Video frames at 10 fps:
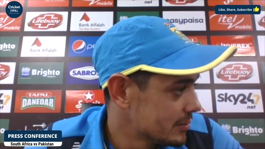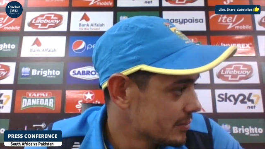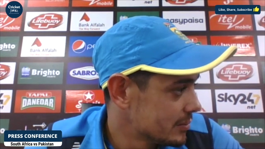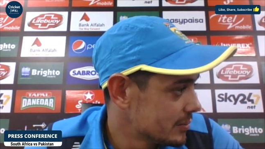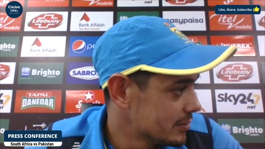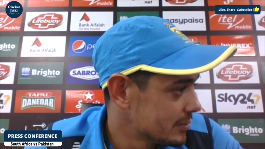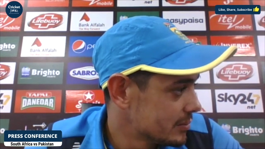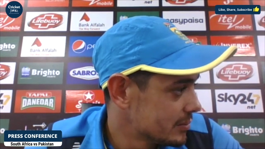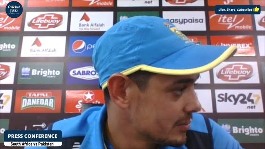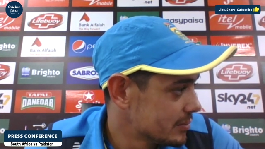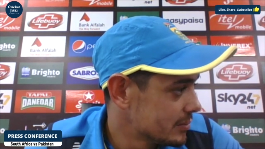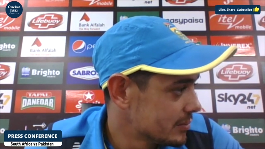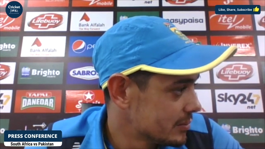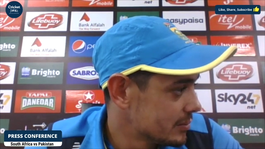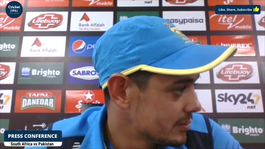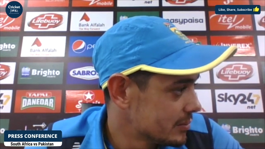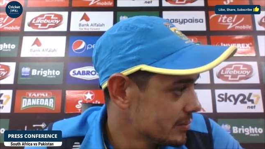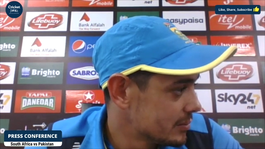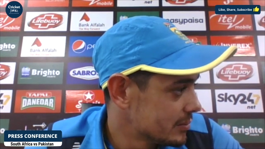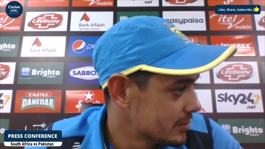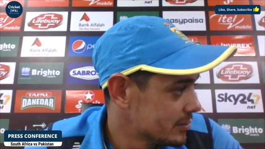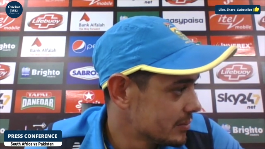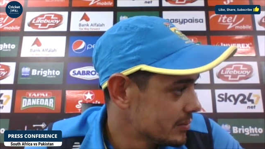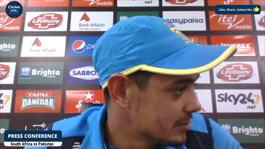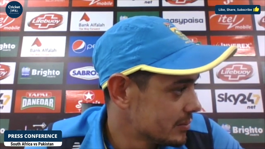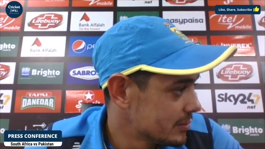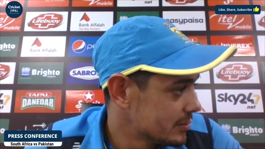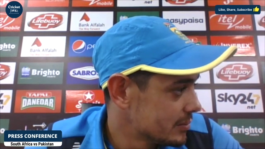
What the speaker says: (silence)